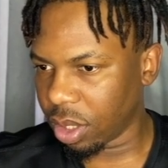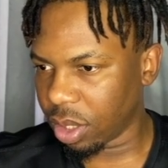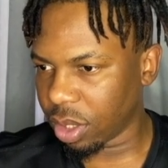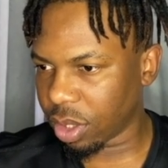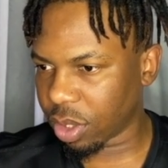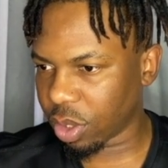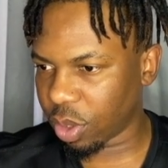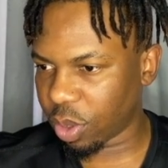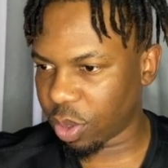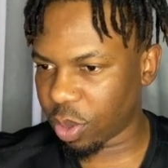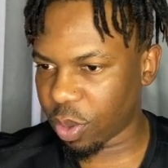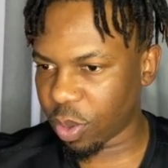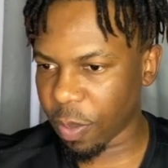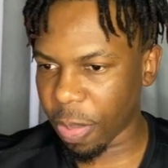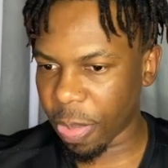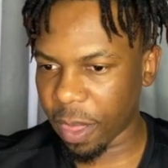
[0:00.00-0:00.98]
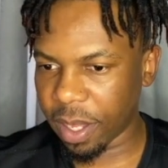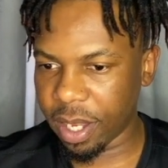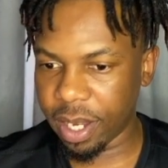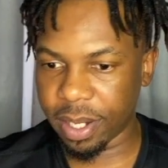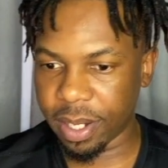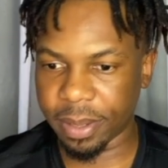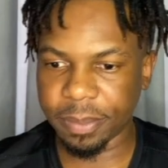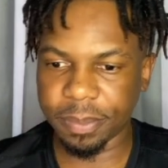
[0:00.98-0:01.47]
So
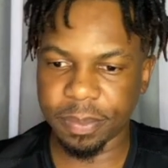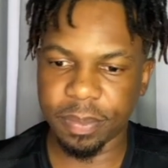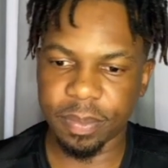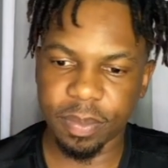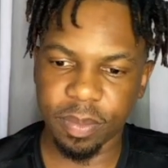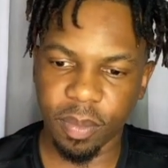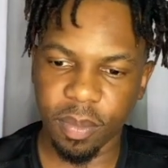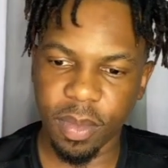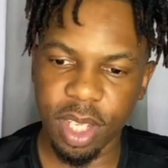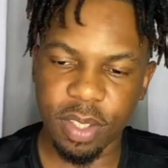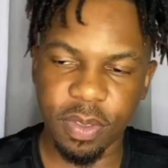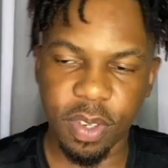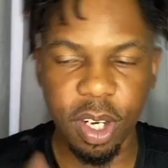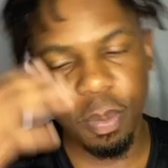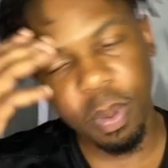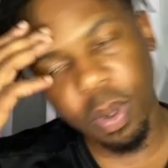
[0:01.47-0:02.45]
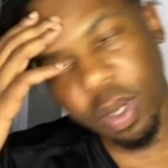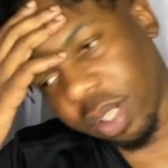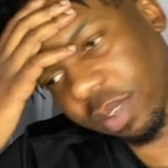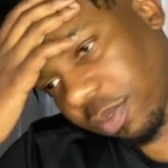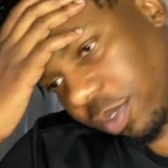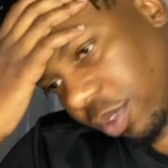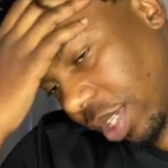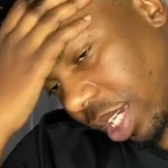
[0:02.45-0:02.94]
yeah, it's very
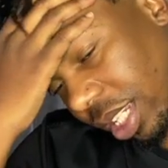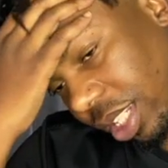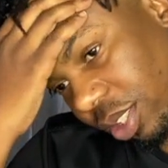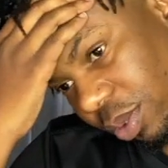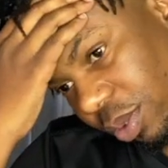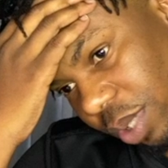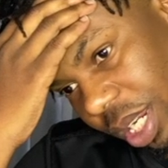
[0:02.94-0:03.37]
important for you guys to